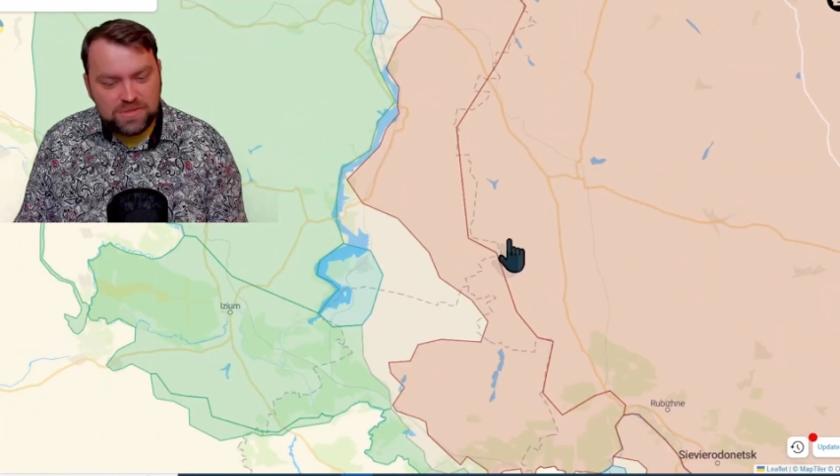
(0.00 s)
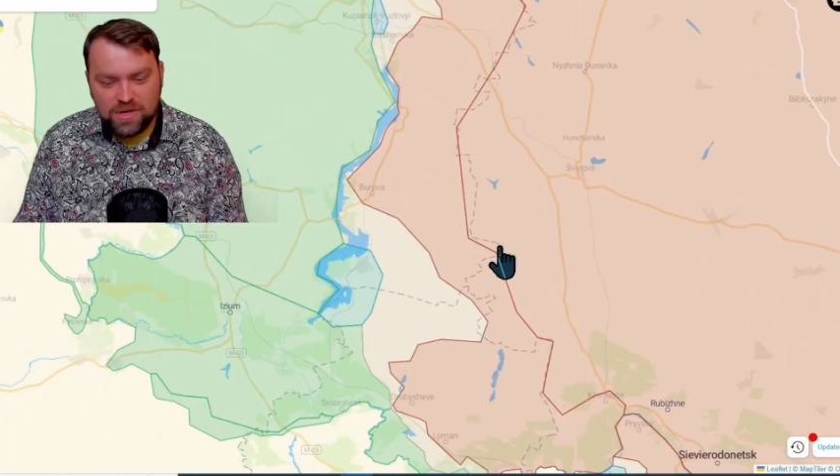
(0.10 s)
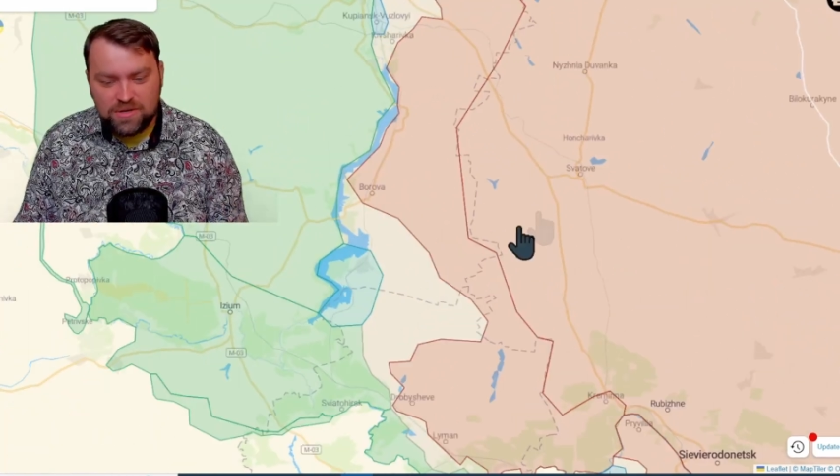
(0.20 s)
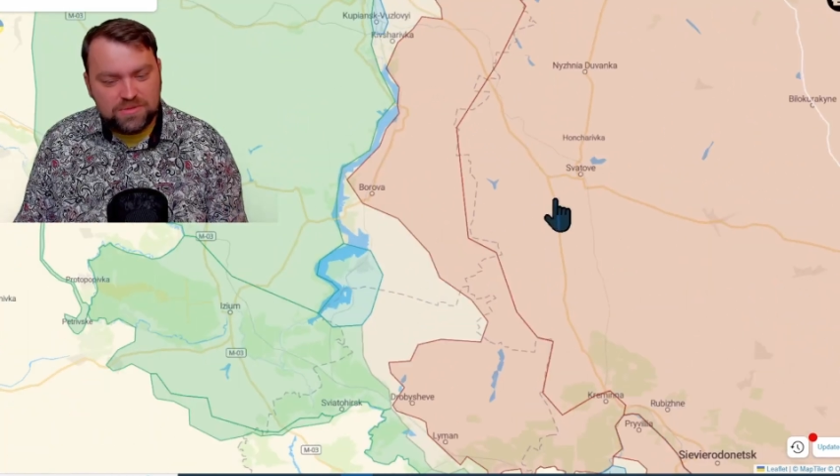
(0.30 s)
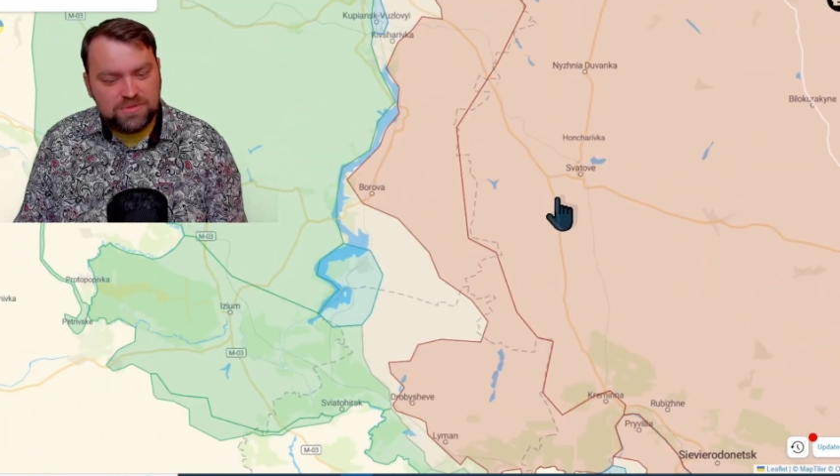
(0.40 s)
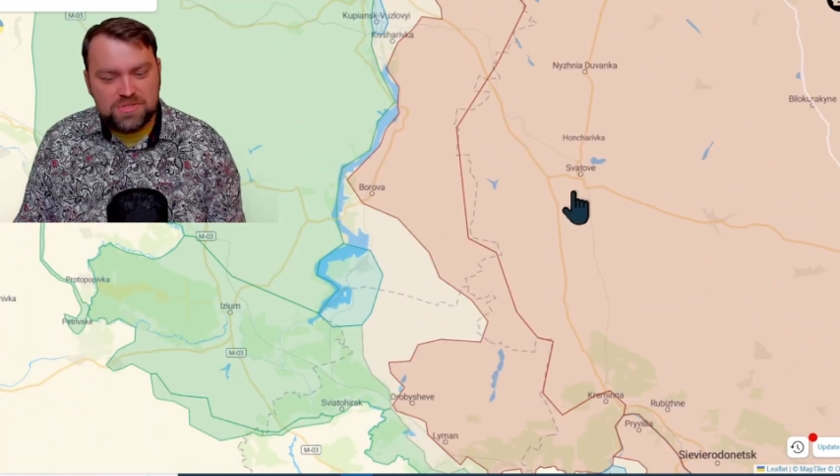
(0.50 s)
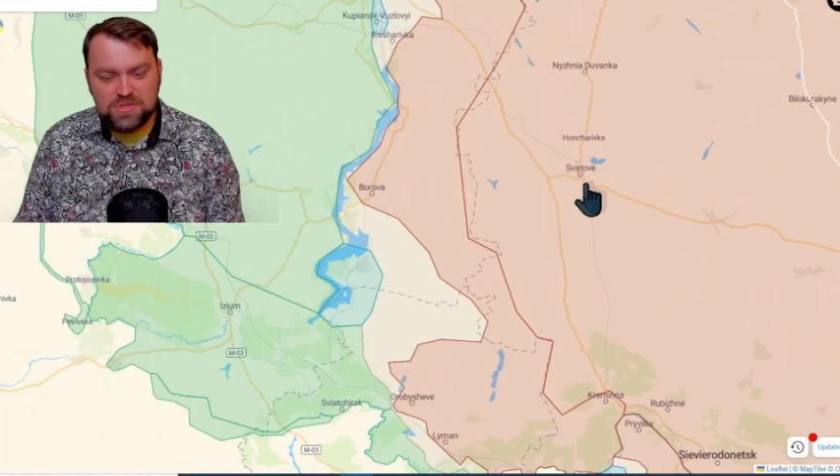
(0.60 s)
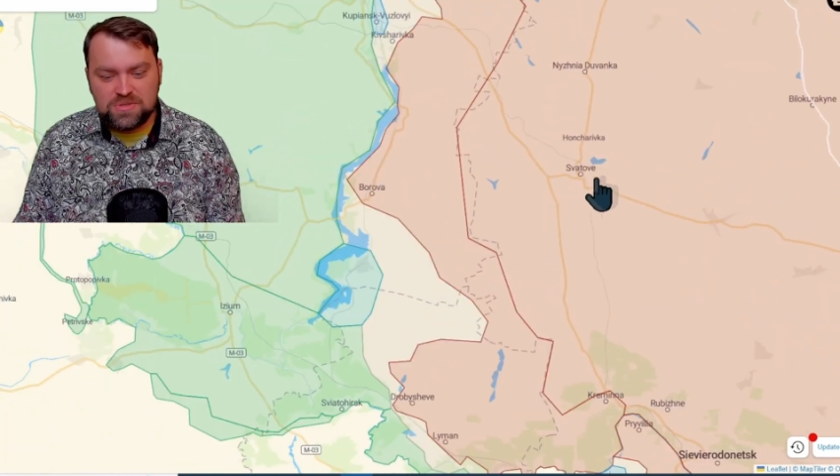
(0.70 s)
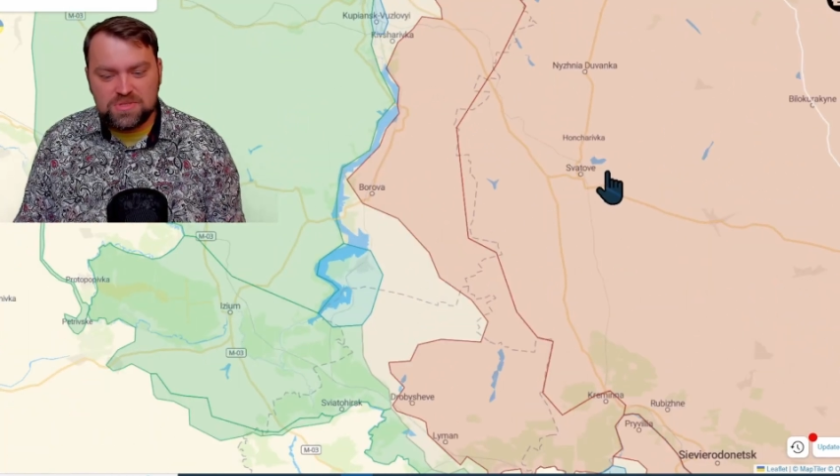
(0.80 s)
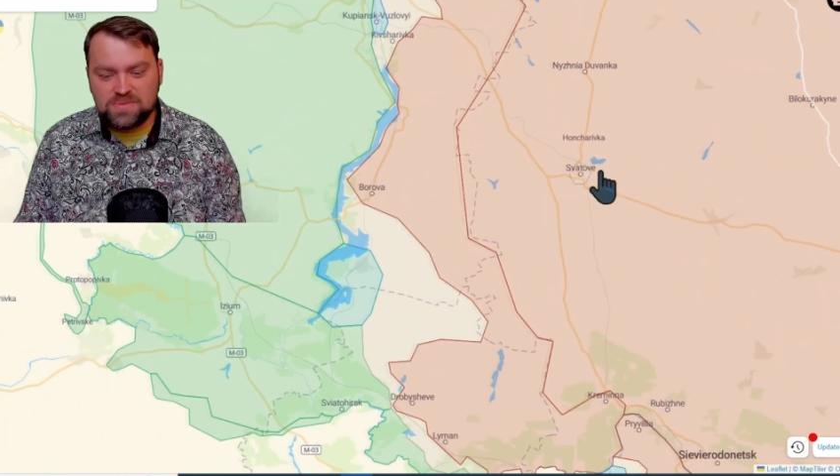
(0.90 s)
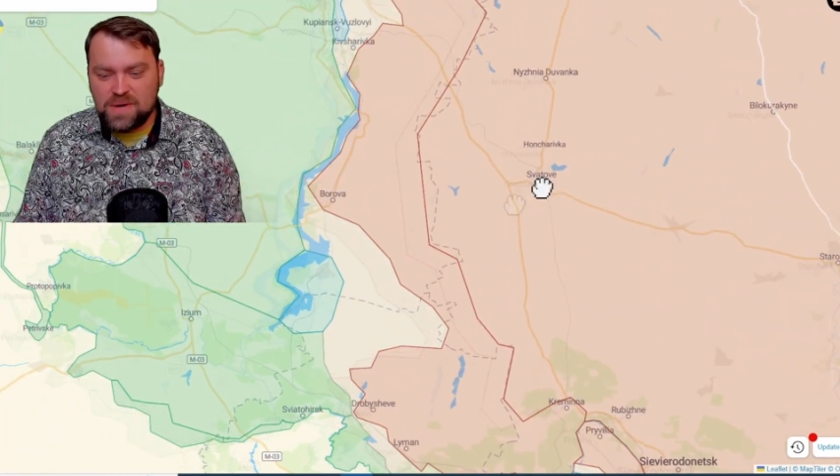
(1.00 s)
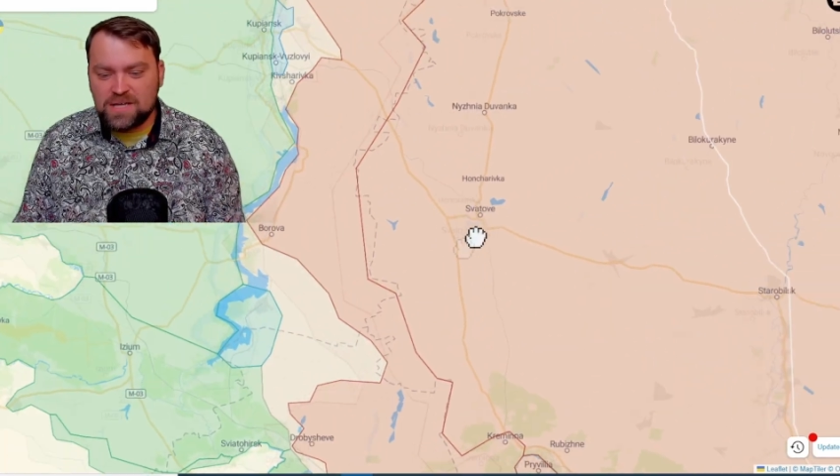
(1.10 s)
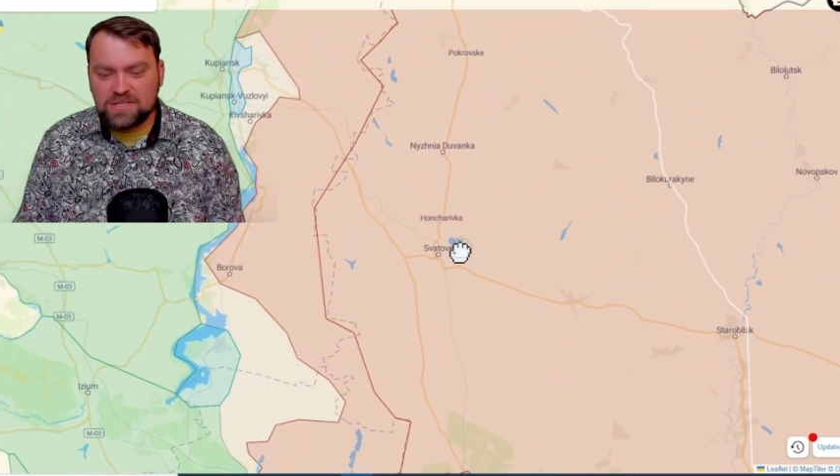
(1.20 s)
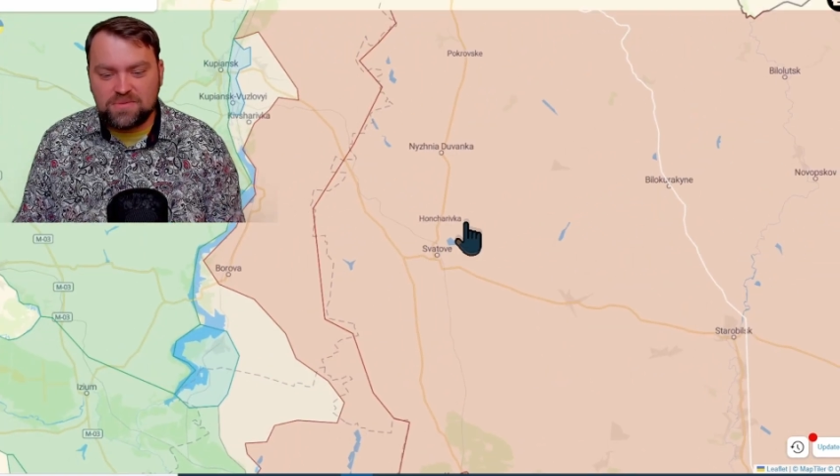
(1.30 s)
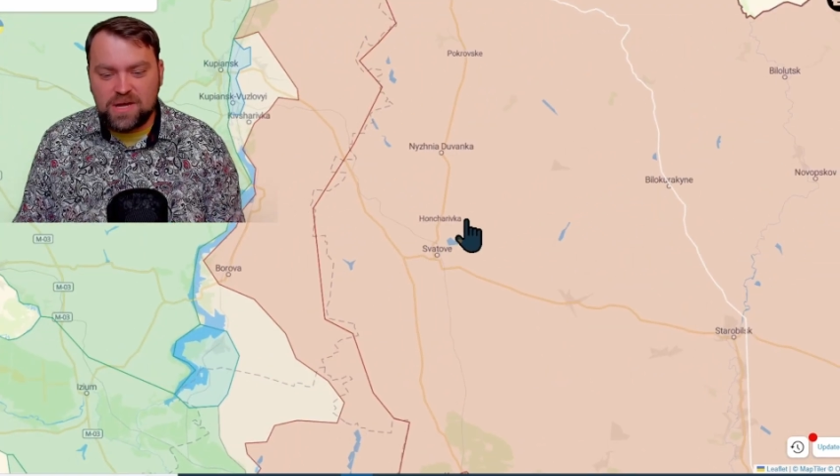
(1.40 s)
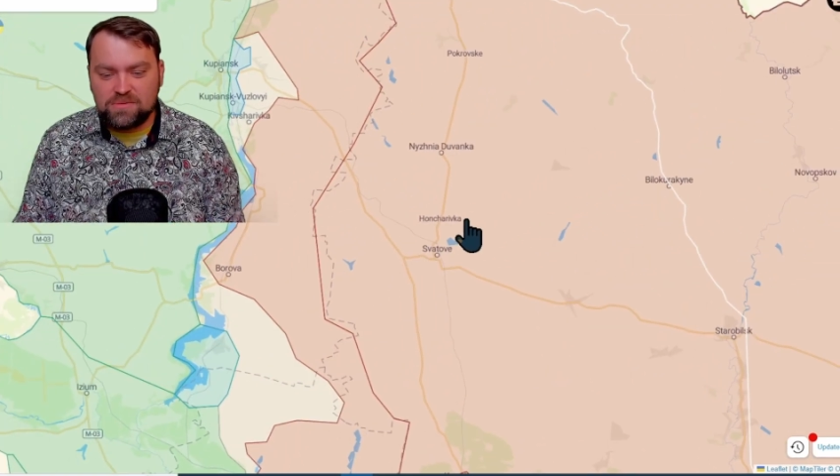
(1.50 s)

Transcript: go to Svatova,